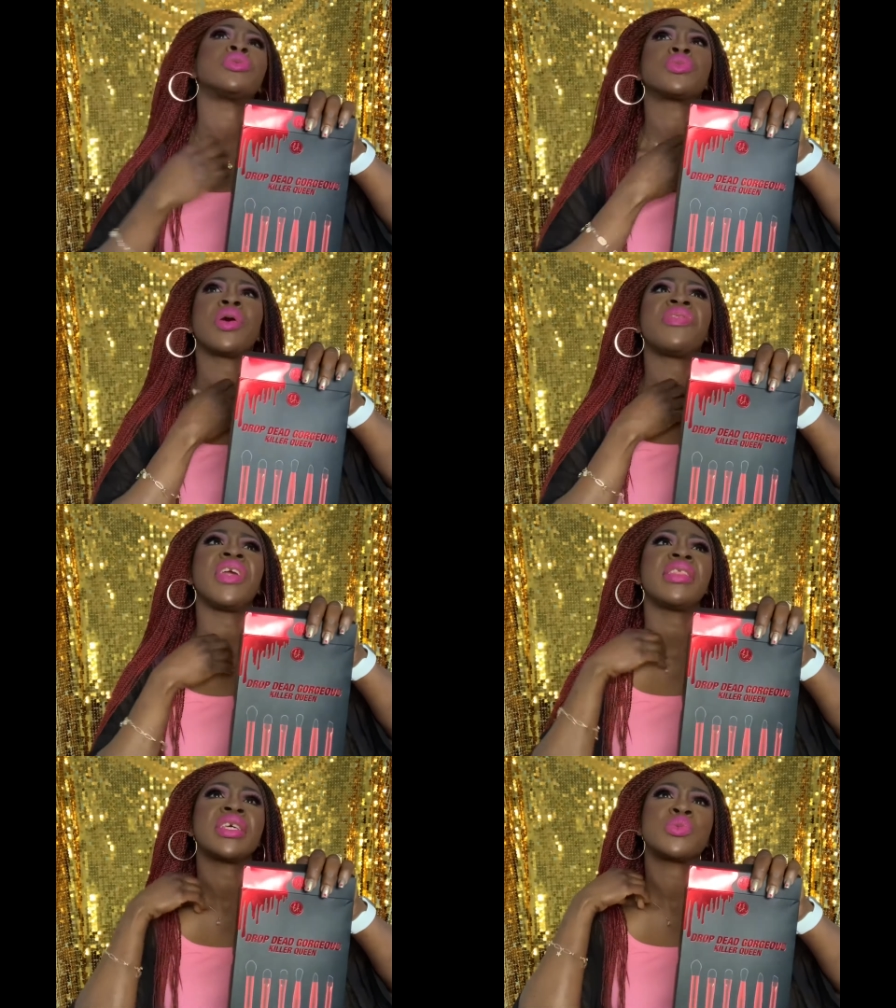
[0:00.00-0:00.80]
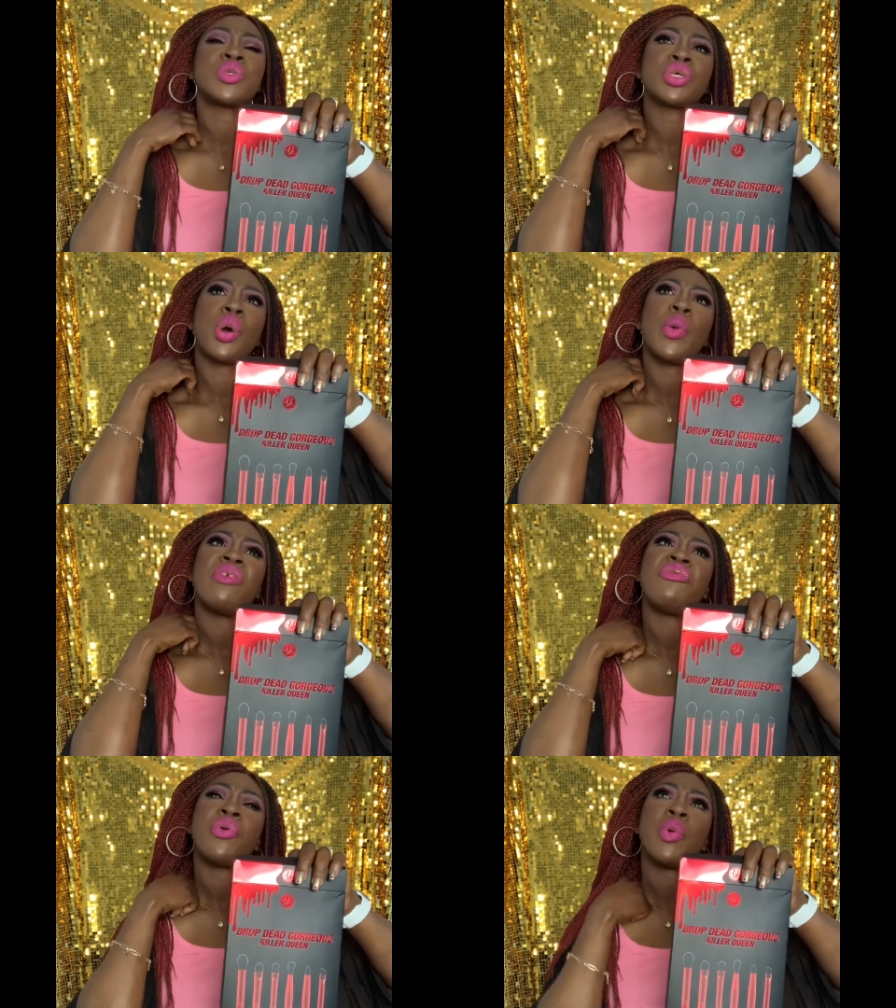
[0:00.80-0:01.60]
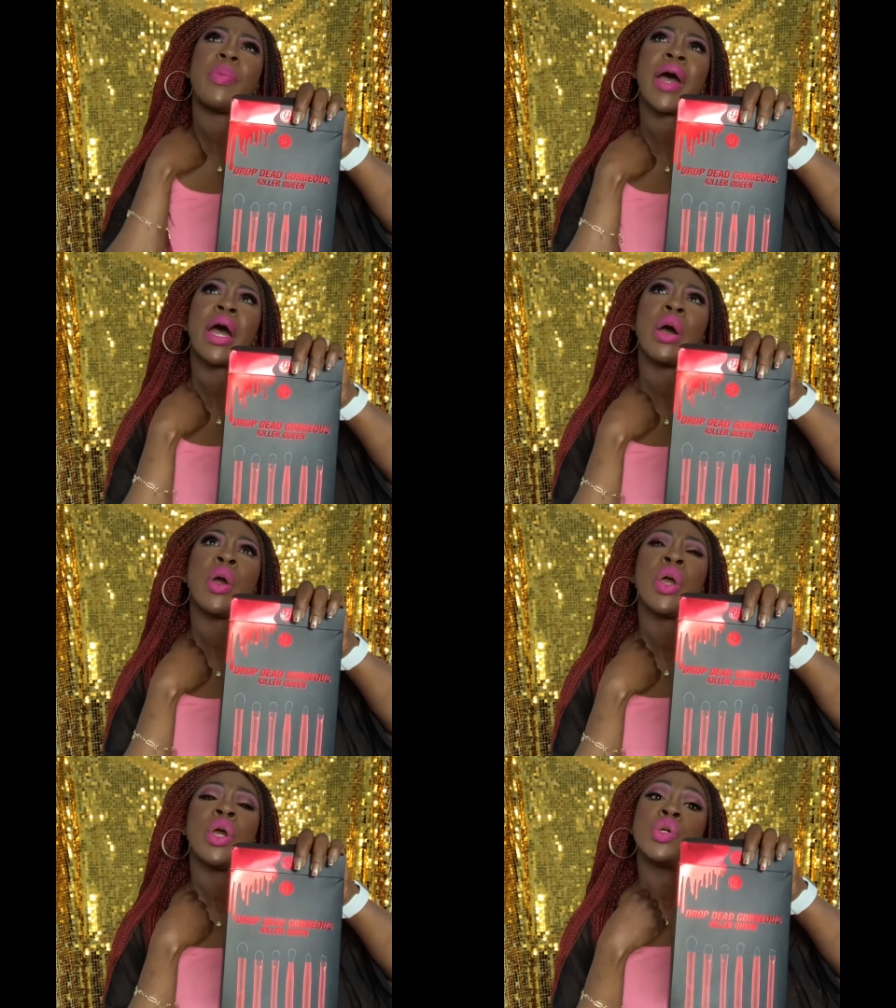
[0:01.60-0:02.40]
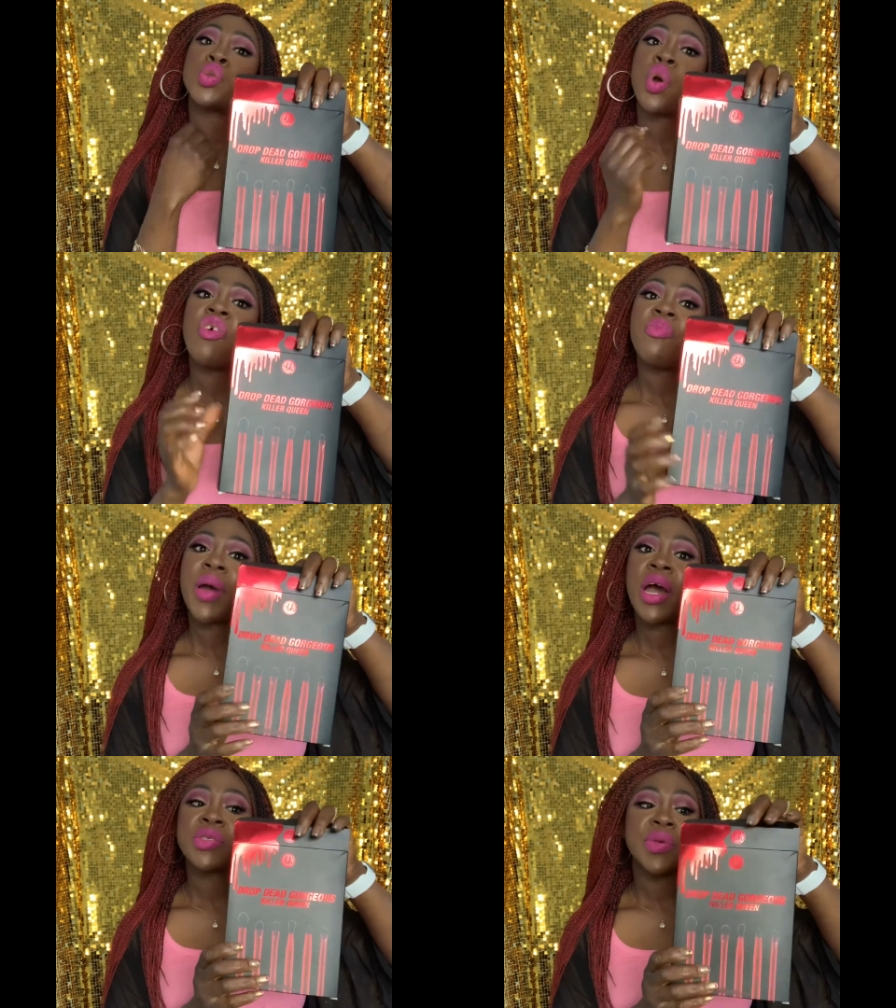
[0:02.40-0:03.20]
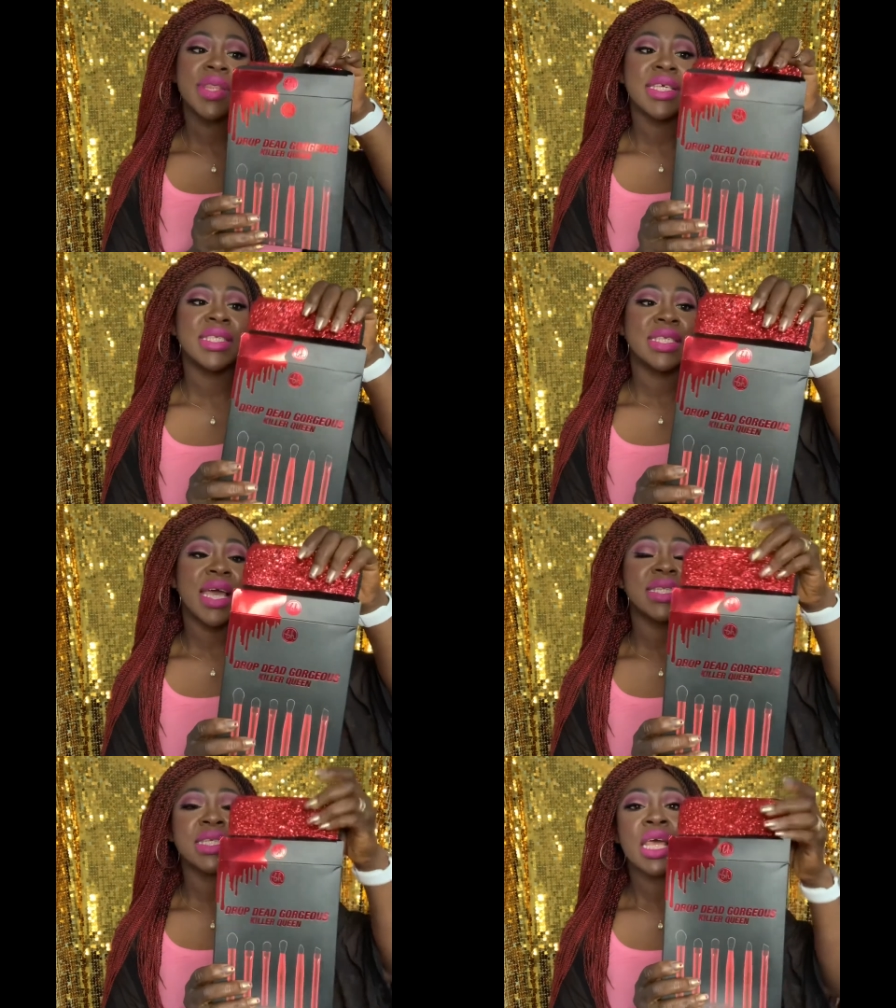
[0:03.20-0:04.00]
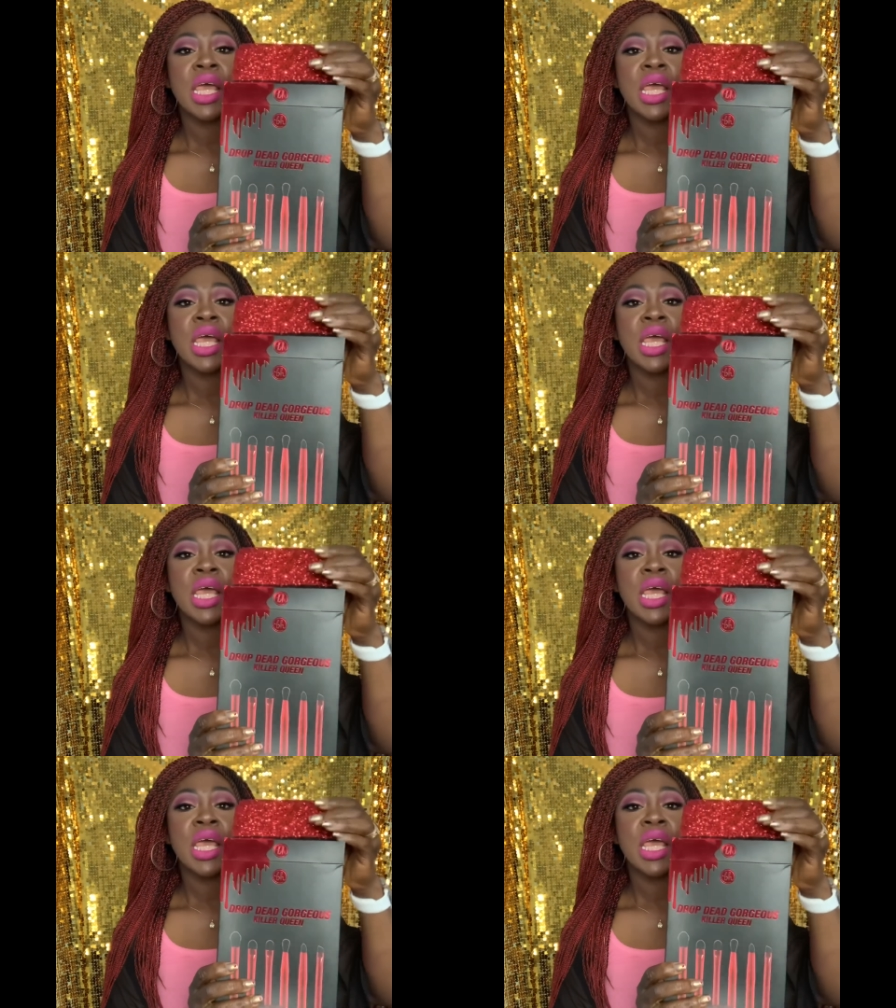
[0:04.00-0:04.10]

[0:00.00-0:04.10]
so I think this was going for about £12 for this set.